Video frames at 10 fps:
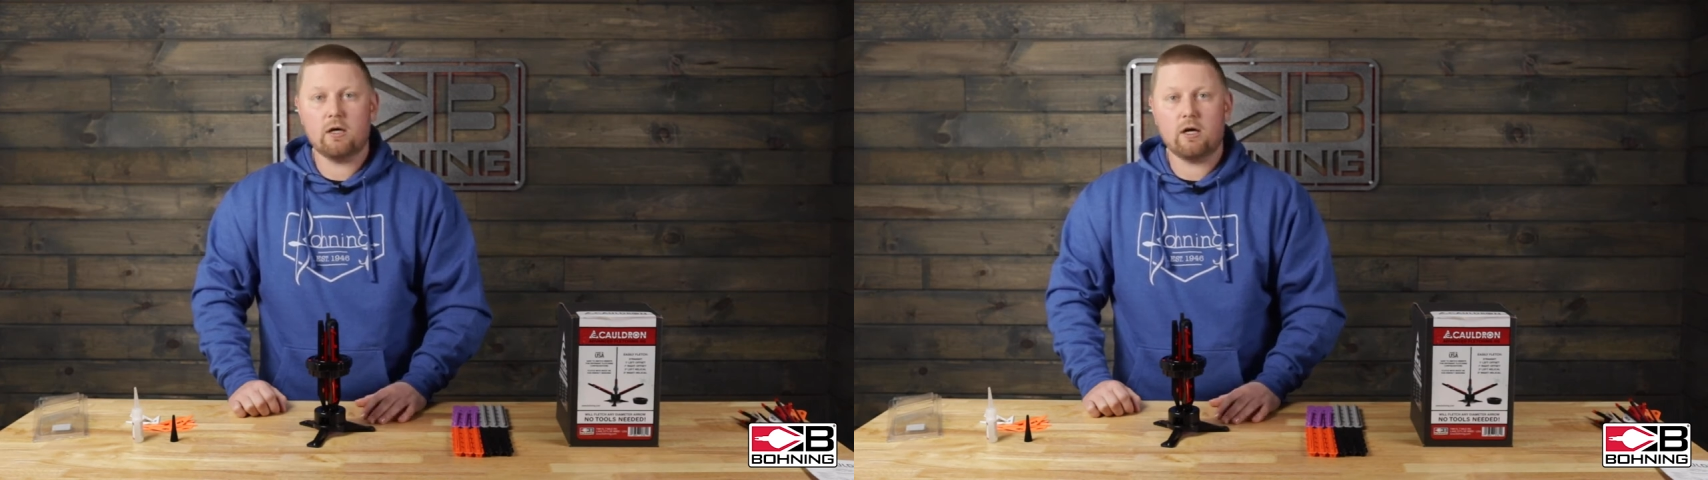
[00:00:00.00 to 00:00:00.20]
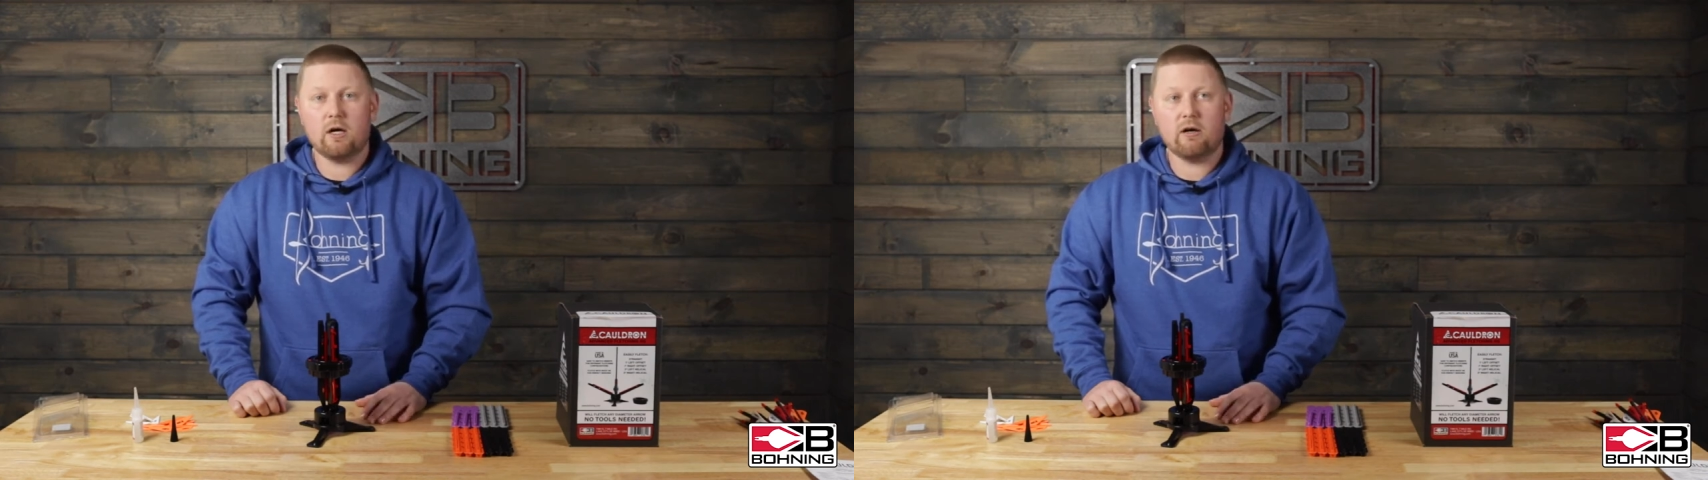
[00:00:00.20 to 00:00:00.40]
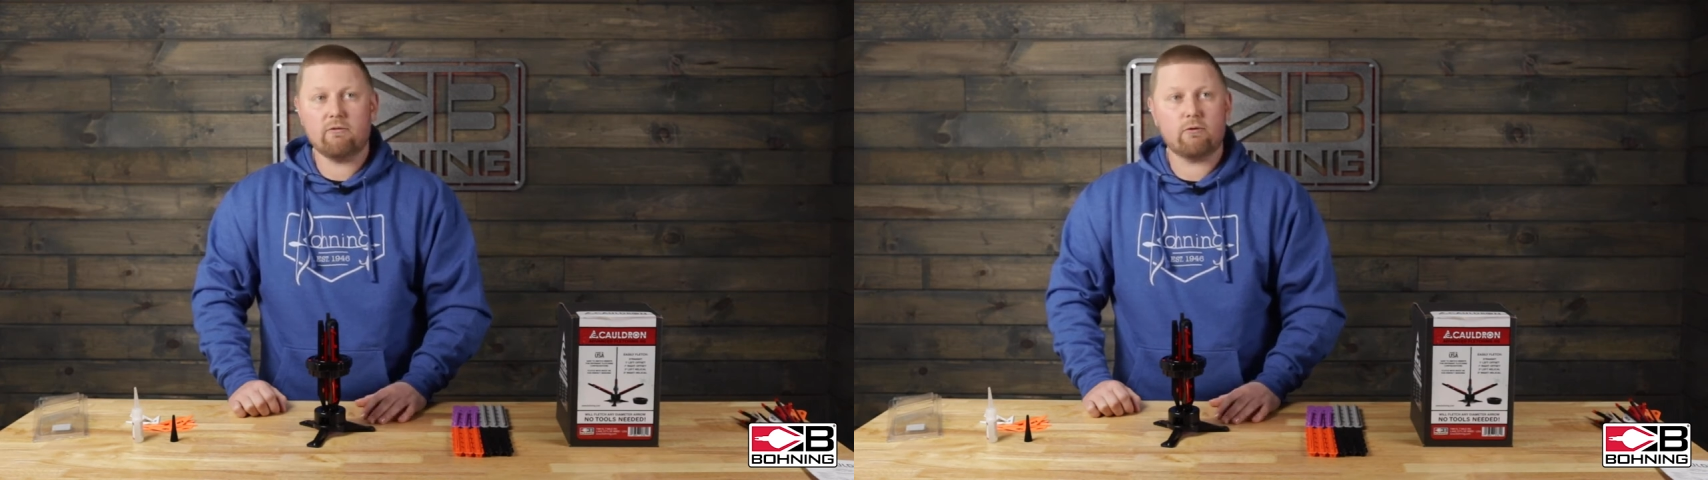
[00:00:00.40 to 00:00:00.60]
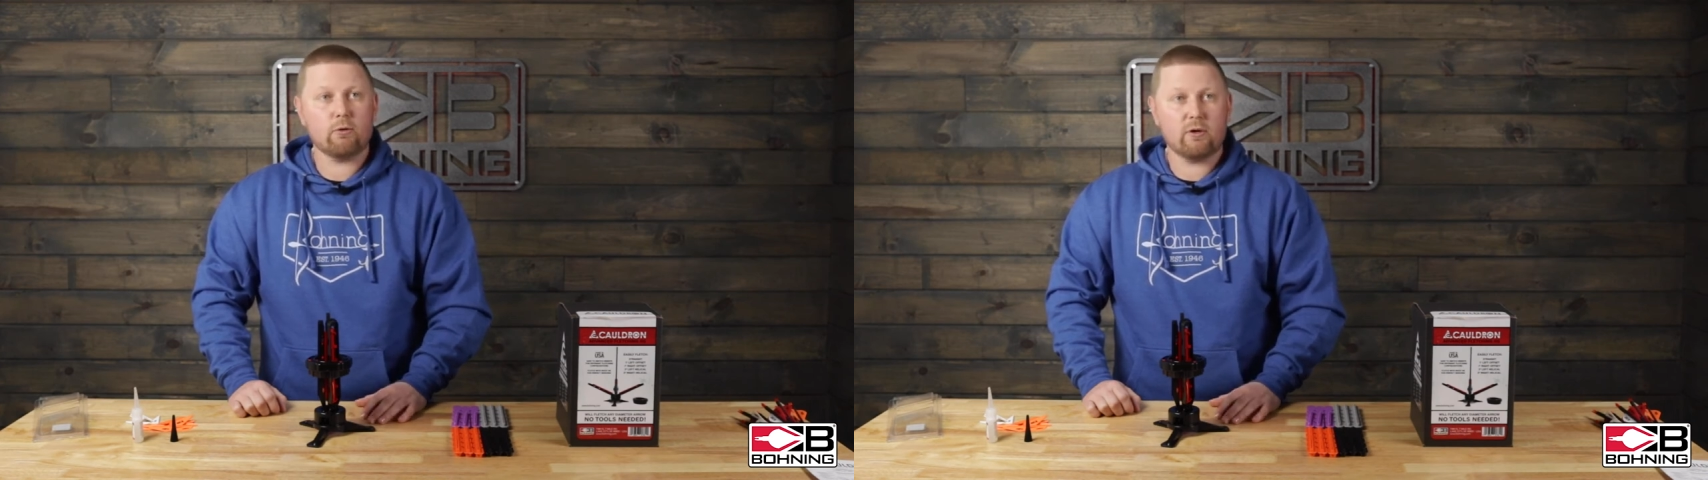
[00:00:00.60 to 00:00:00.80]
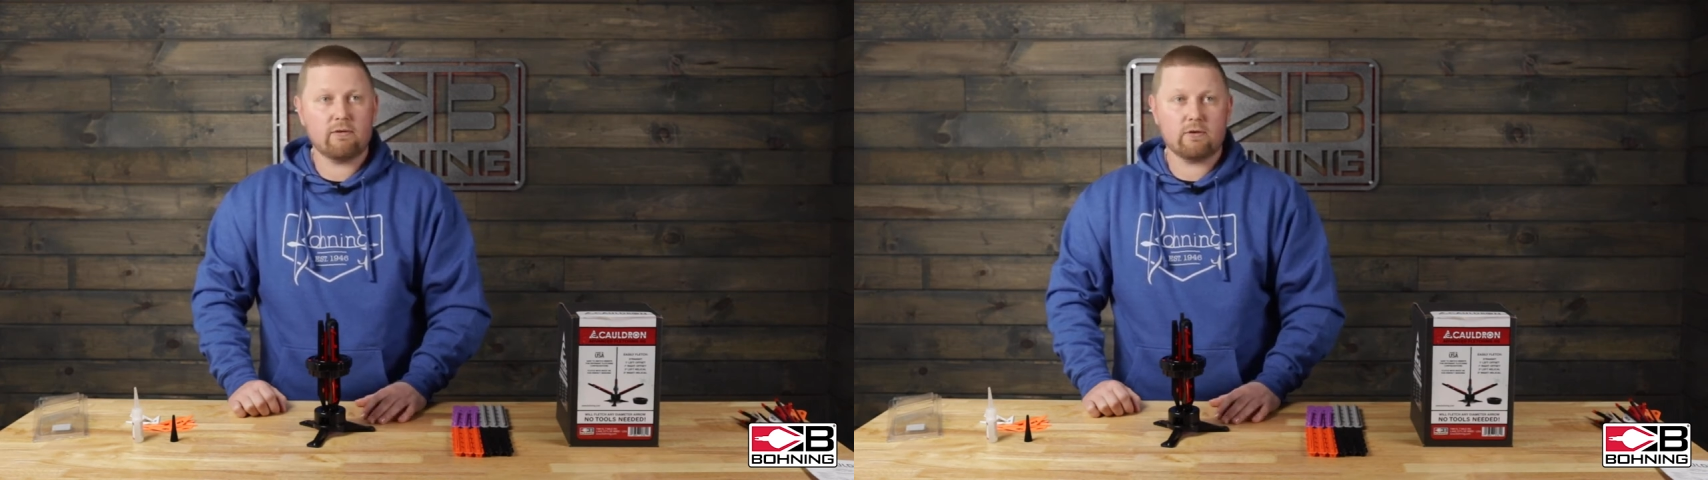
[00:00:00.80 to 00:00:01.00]

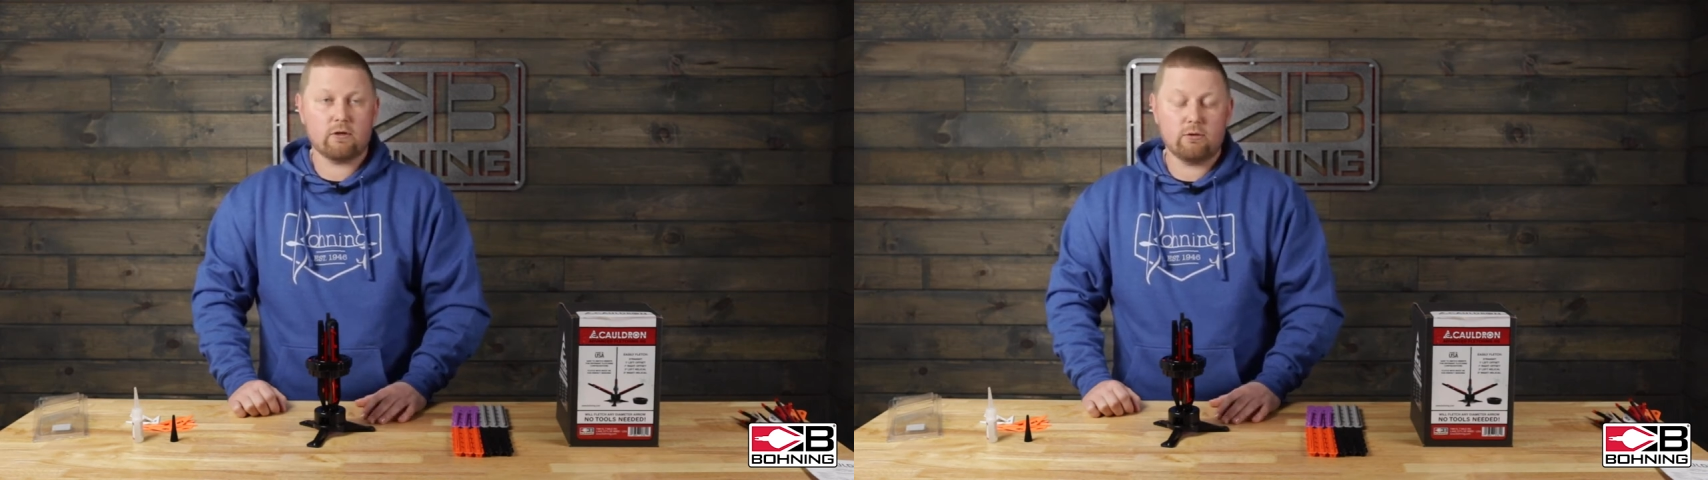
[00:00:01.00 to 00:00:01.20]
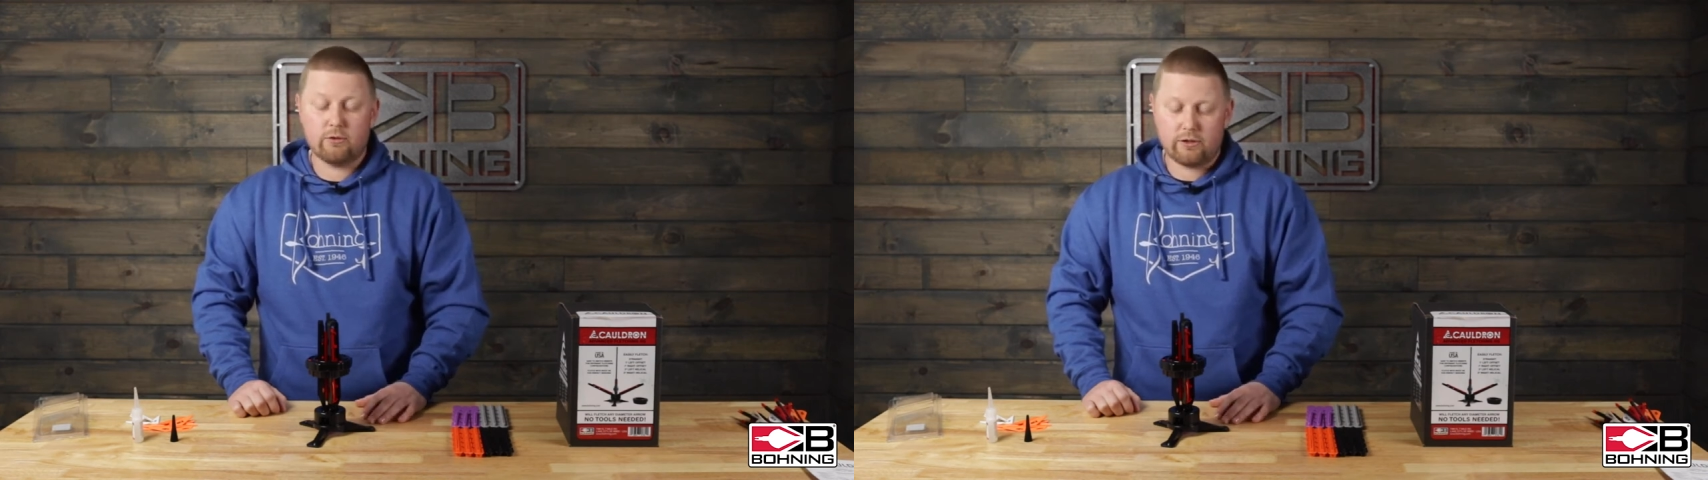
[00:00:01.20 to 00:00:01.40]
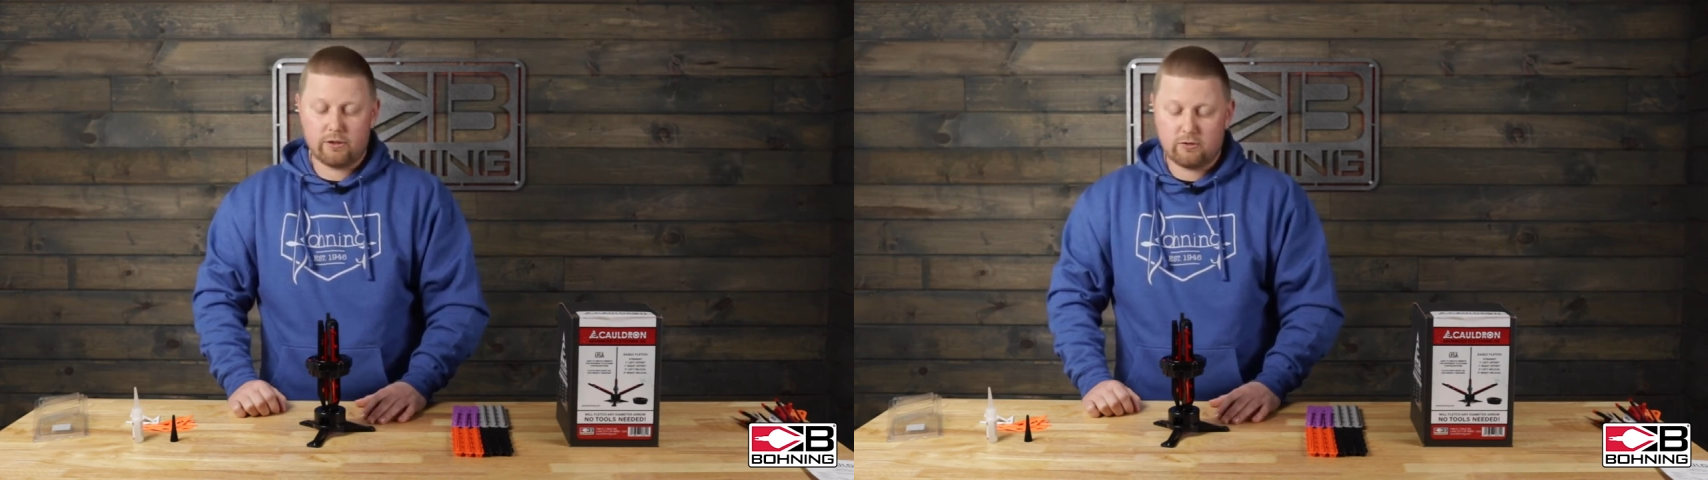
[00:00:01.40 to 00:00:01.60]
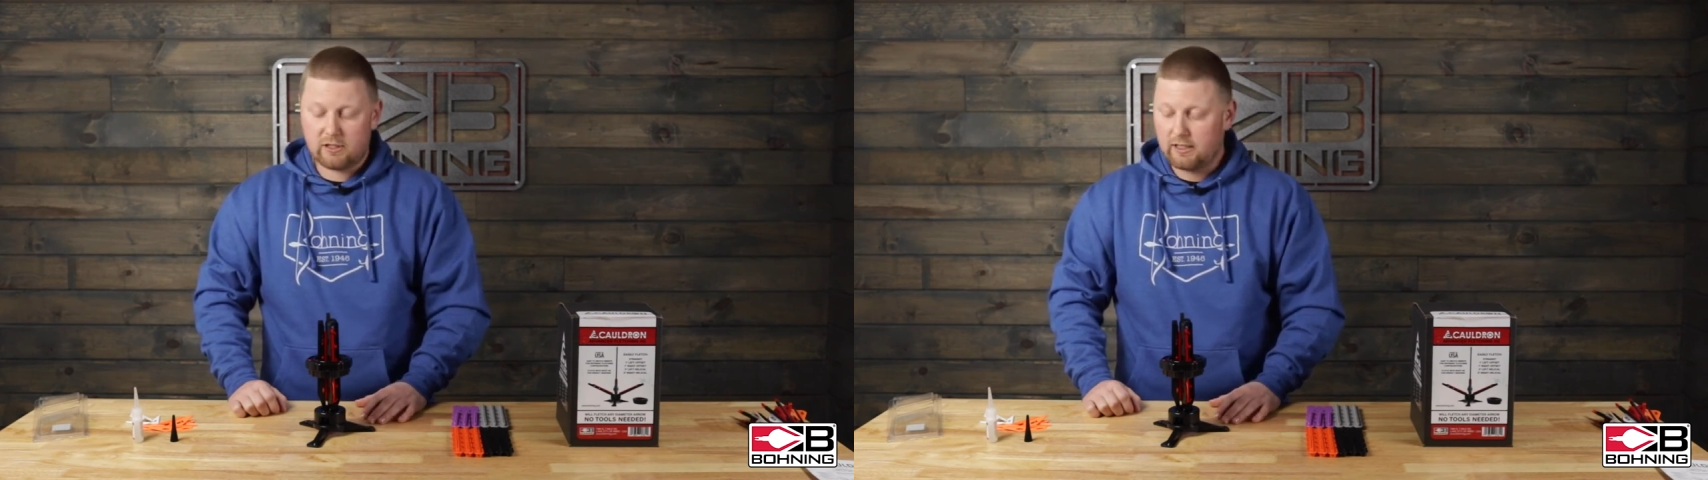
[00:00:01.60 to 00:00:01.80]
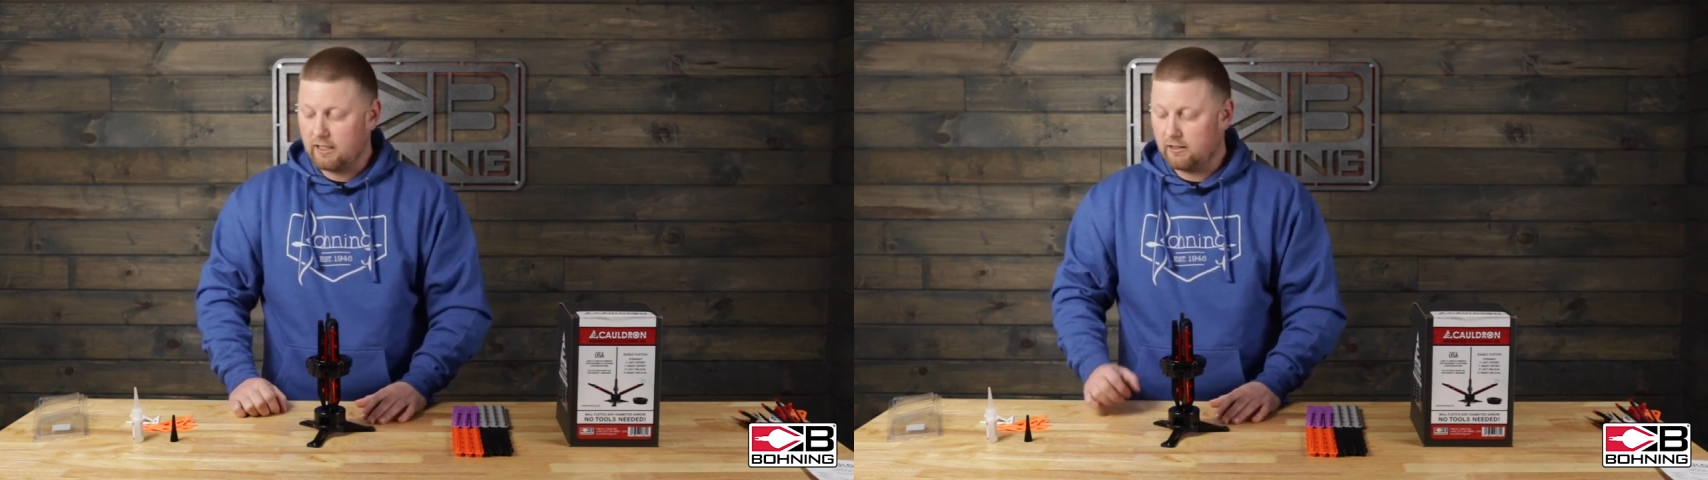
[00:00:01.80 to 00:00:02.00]
for whatever glue you're using.